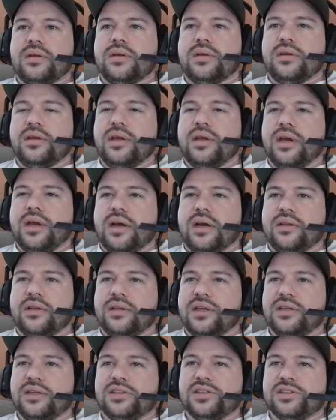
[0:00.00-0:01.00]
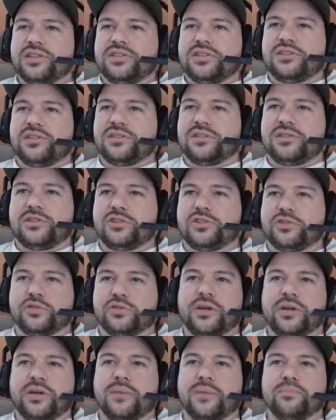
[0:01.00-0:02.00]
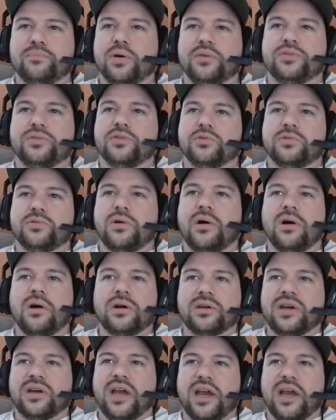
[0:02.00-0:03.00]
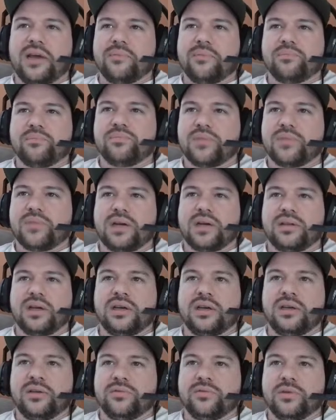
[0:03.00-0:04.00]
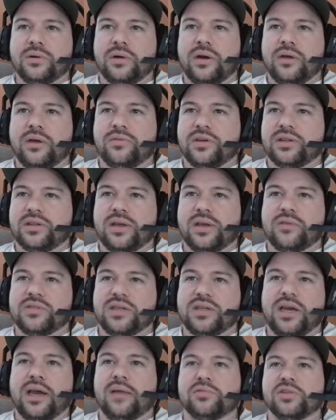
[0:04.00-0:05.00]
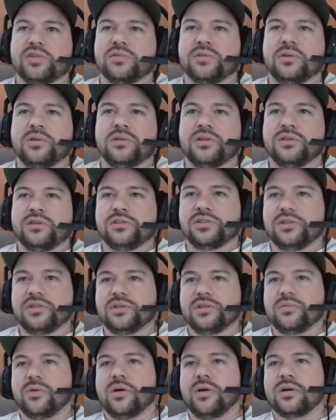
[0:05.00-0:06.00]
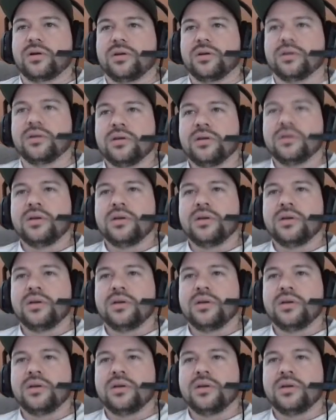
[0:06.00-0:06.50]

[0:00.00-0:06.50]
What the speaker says: Yeah, they just straight up put the wrong name on that infographic. That was absolutely Rasheed Walker.